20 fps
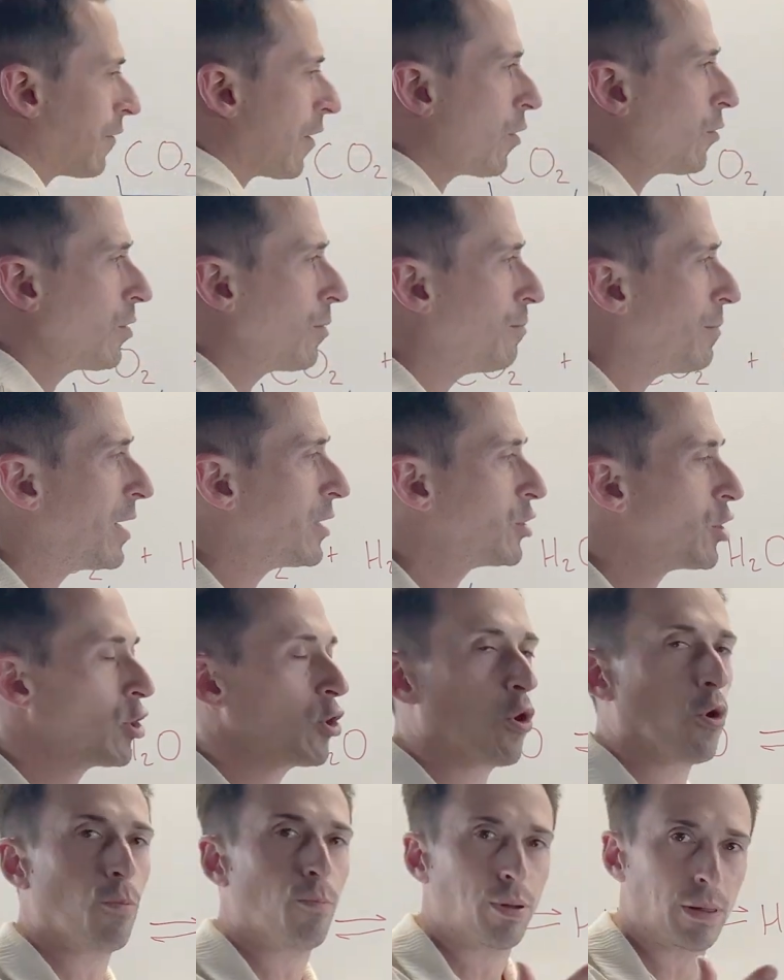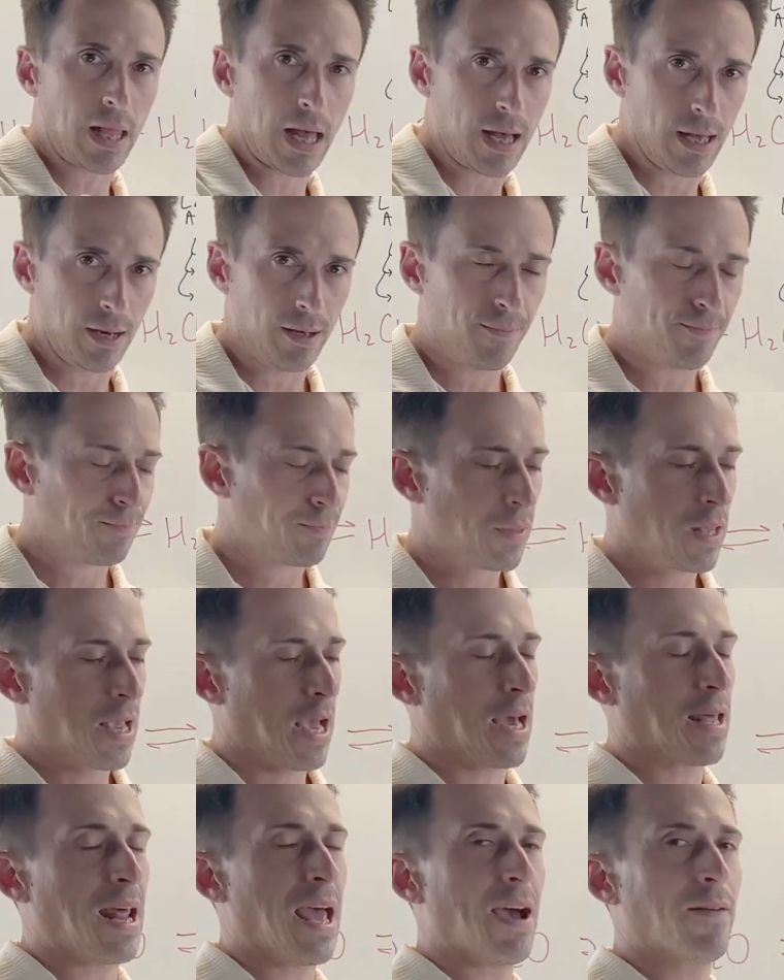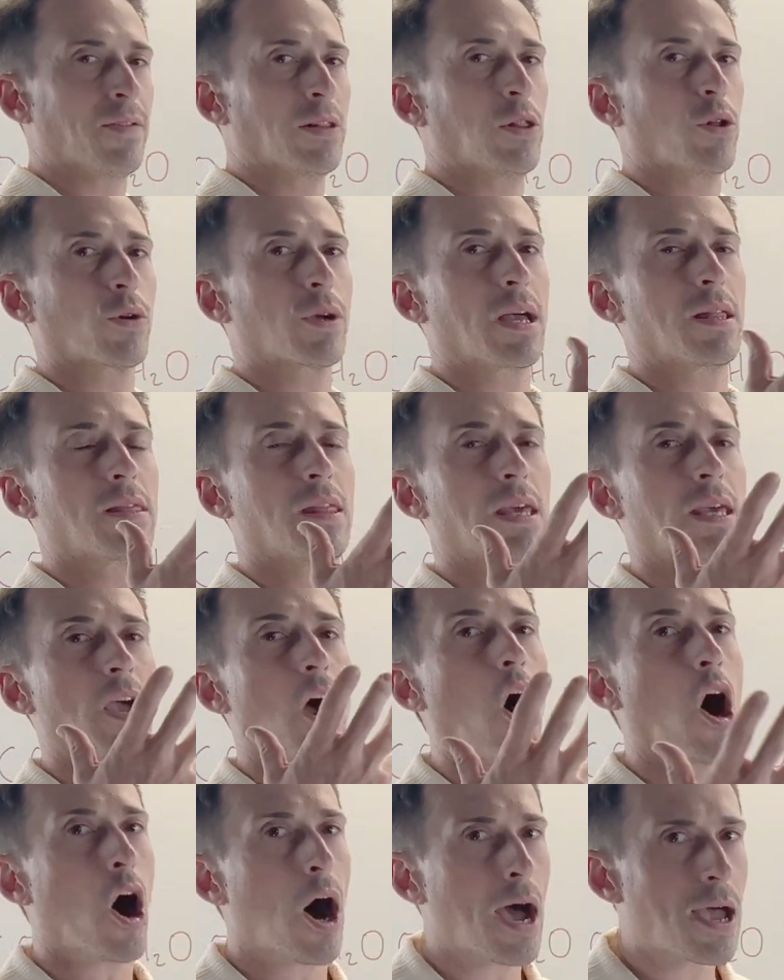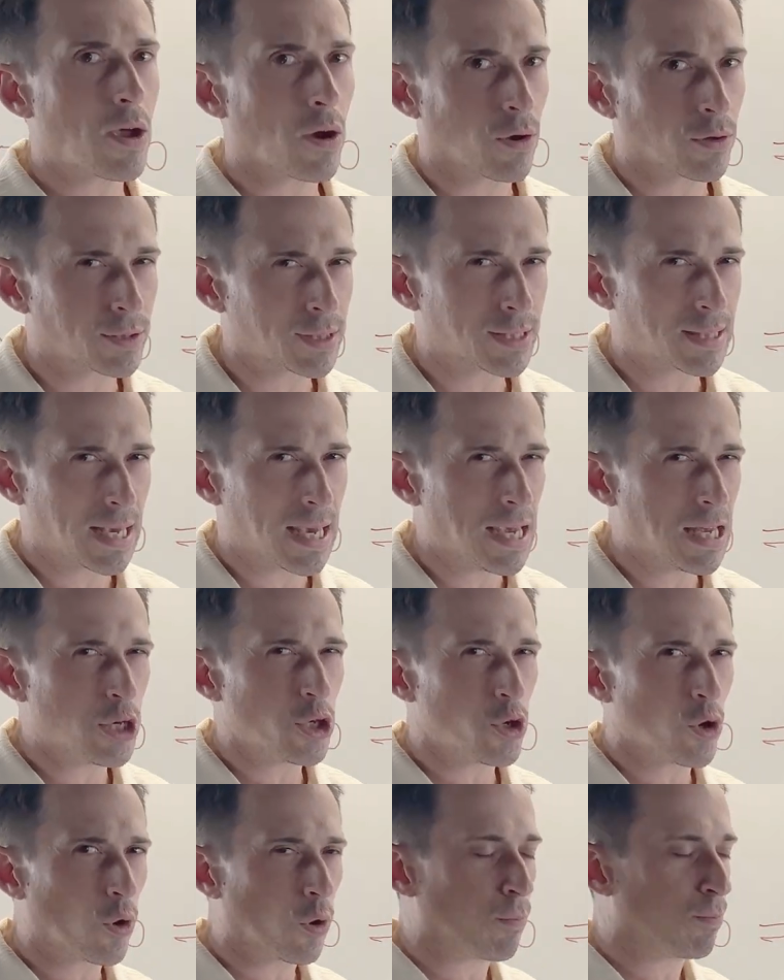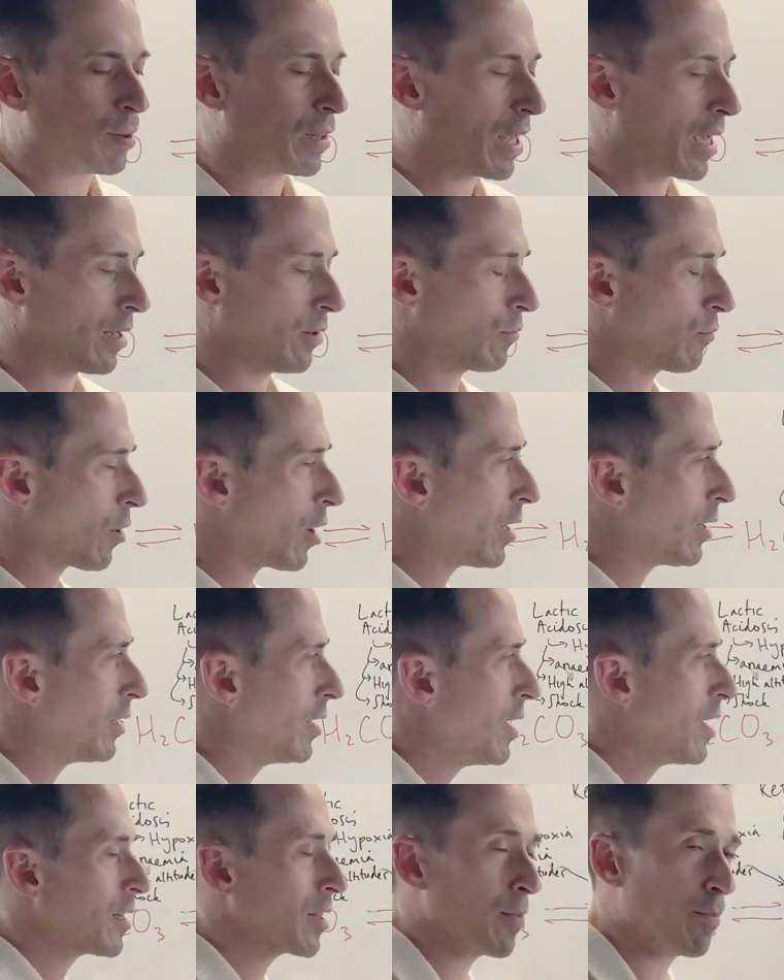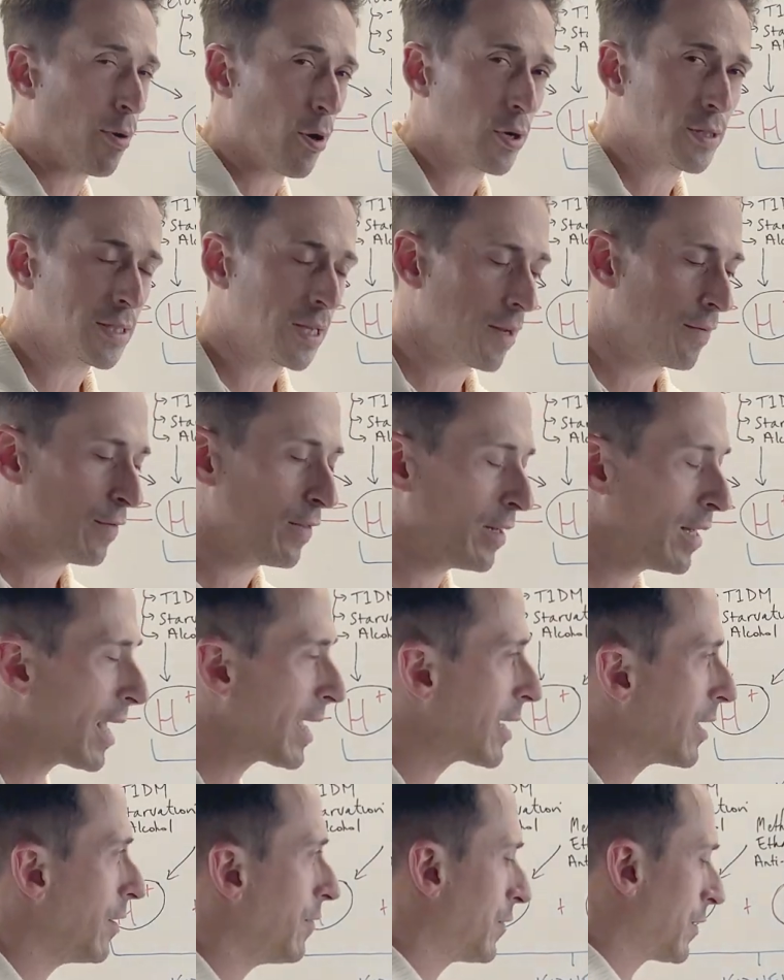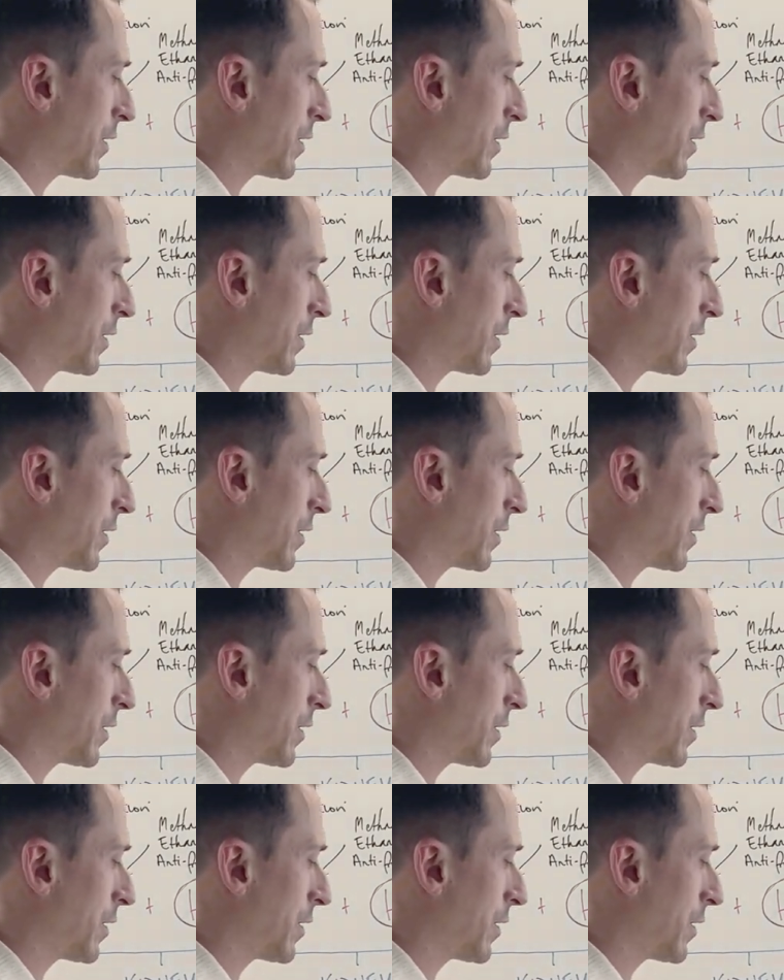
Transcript: I were to measure your blood and have a look at the ions in your blood, right? The positive and negative